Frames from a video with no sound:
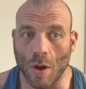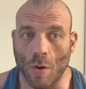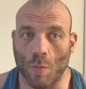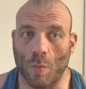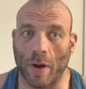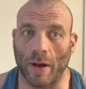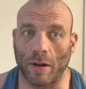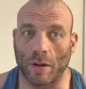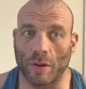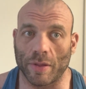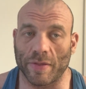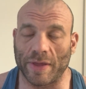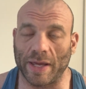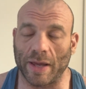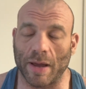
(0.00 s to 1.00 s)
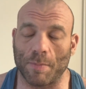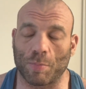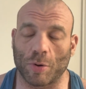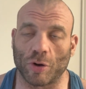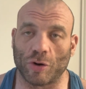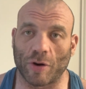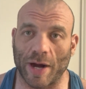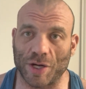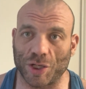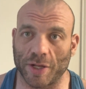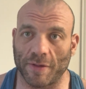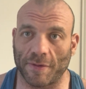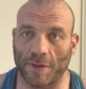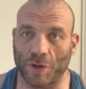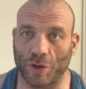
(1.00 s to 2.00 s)
Well, the
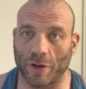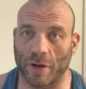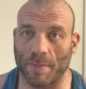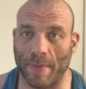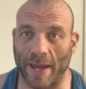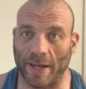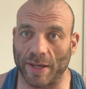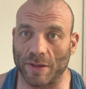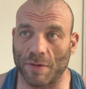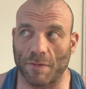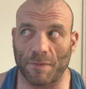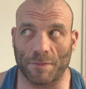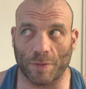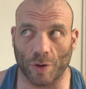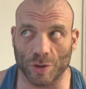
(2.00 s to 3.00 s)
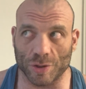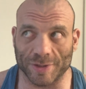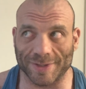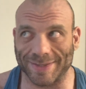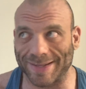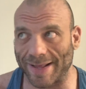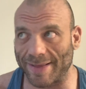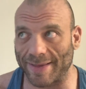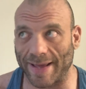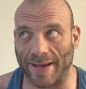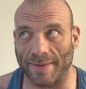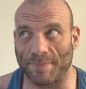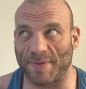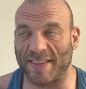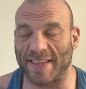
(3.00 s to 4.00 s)
progressions that you're going to make in the first, let's
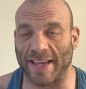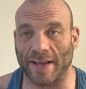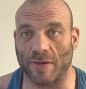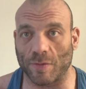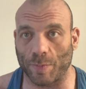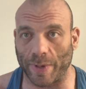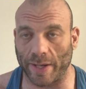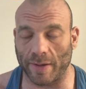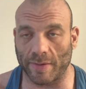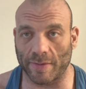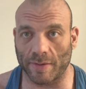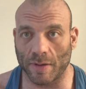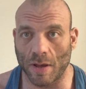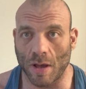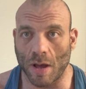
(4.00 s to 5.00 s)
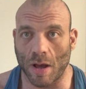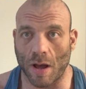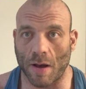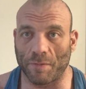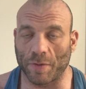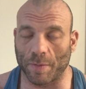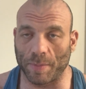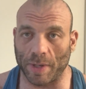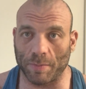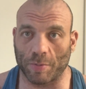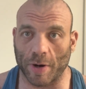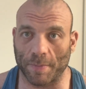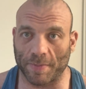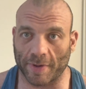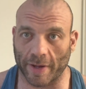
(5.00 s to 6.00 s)
say, 6 weeks of your meet
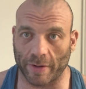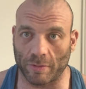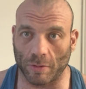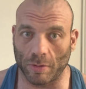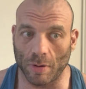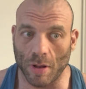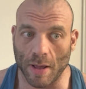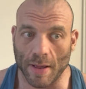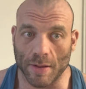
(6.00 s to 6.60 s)
prep cycle,